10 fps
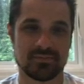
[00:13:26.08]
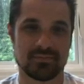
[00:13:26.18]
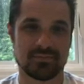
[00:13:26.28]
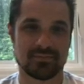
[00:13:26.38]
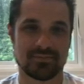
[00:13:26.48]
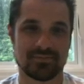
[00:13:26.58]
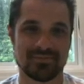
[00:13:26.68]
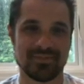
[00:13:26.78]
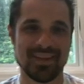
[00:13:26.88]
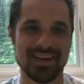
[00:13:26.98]

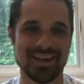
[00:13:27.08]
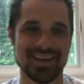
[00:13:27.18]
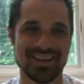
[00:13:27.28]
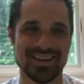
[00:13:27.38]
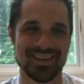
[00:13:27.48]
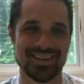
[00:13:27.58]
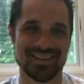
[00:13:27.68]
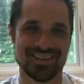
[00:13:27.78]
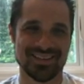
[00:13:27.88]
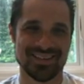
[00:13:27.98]

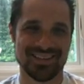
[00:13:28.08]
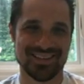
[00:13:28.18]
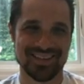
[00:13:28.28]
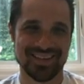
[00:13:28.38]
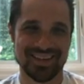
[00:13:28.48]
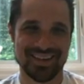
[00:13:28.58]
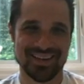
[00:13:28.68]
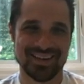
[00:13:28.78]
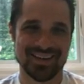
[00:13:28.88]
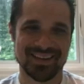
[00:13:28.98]

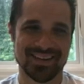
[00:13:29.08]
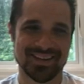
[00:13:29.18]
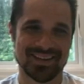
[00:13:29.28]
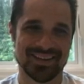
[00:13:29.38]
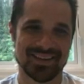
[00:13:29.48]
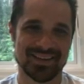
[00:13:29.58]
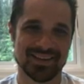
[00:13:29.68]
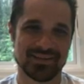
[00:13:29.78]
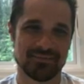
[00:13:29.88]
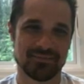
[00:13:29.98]

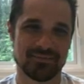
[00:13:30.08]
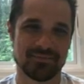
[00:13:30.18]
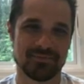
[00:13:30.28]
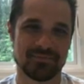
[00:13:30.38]
(silent)